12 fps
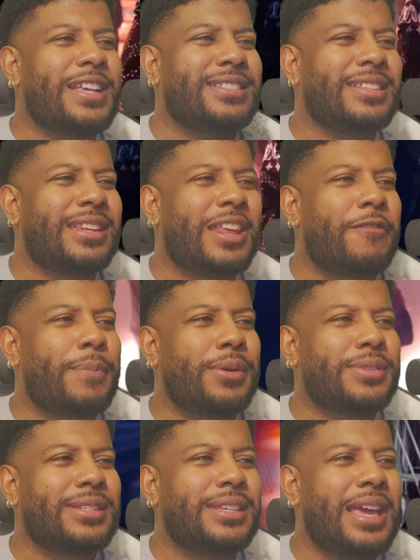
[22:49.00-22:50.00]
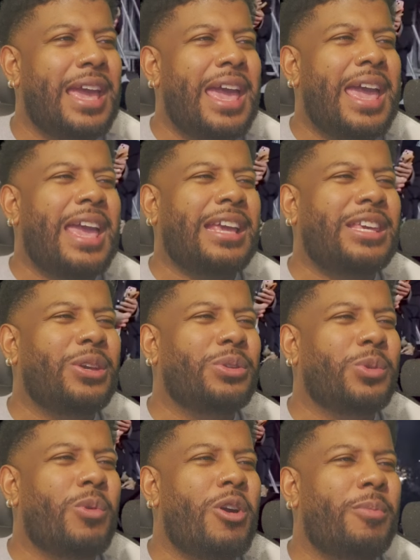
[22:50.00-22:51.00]
the death penalty and killed
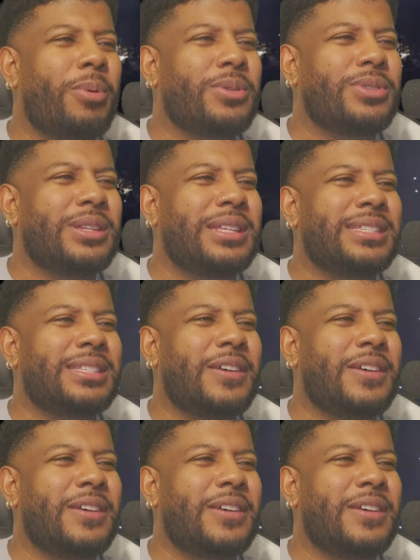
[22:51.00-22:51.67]
the wrong person. This is a